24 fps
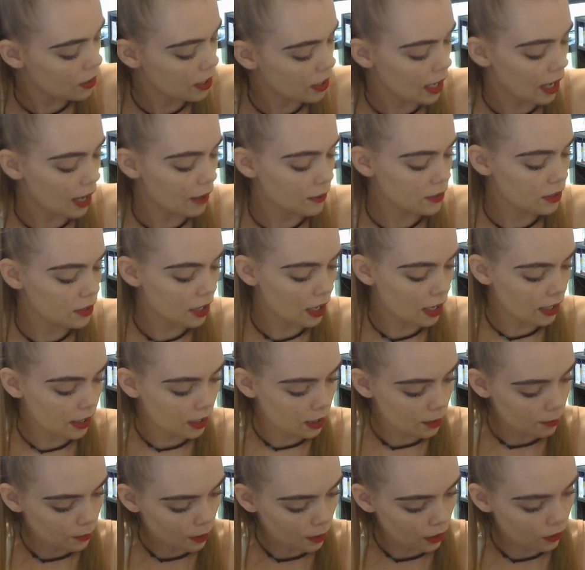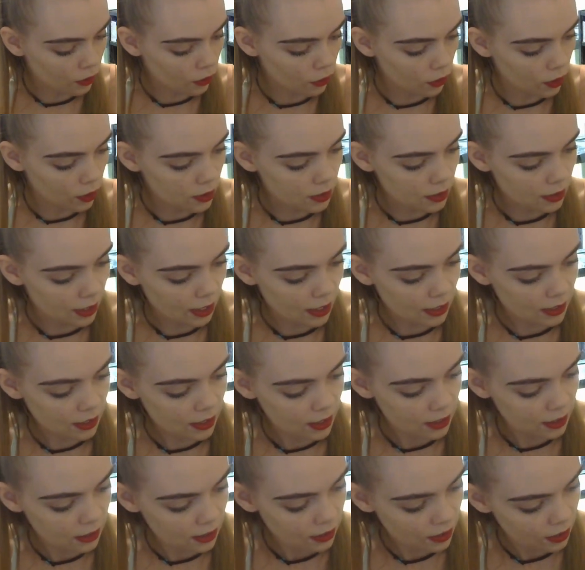yeah, I was talking about corn snakes
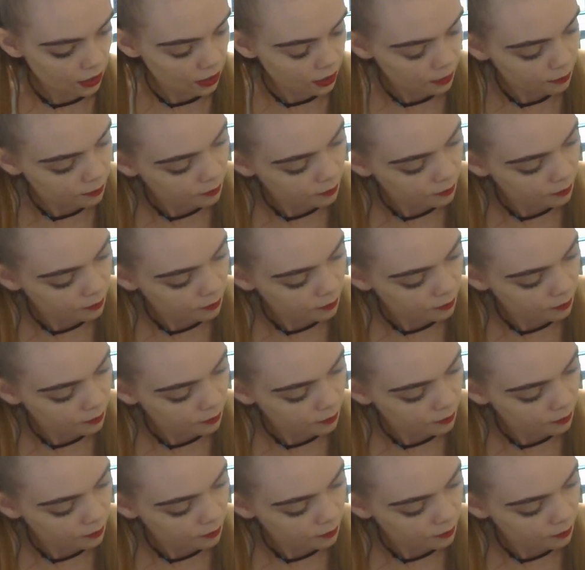easier.